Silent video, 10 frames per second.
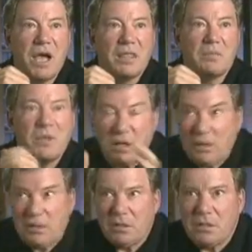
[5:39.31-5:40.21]
by them.
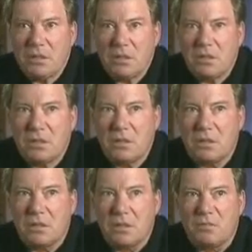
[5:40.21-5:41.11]

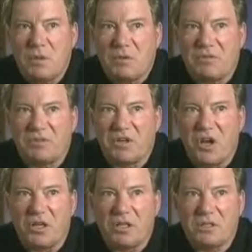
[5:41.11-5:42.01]
People in the
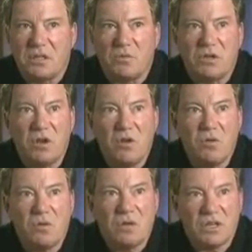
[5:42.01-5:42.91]
front audience, they would
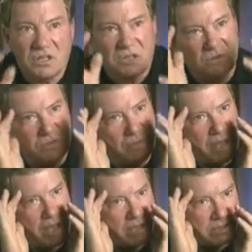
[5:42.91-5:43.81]
know, because this was
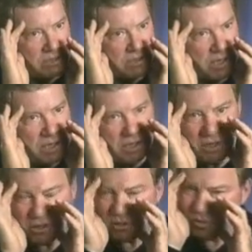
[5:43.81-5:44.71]
a mask.
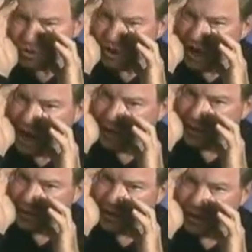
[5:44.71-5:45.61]
There wasn't an
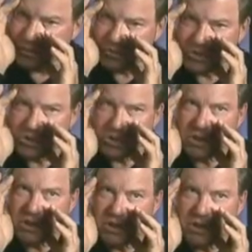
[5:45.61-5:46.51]
actor there. It was
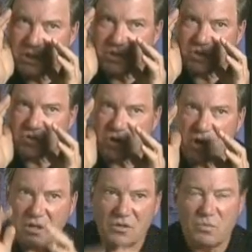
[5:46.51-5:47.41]
a
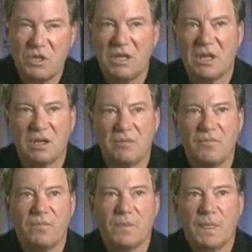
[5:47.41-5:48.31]
strange being.
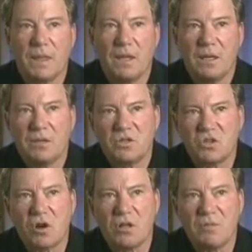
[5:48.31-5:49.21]

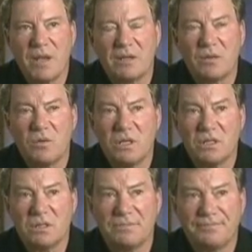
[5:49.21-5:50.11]
Startled them out of their
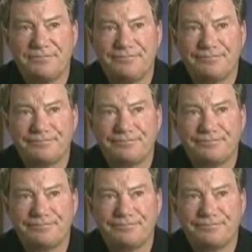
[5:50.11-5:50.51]
wits.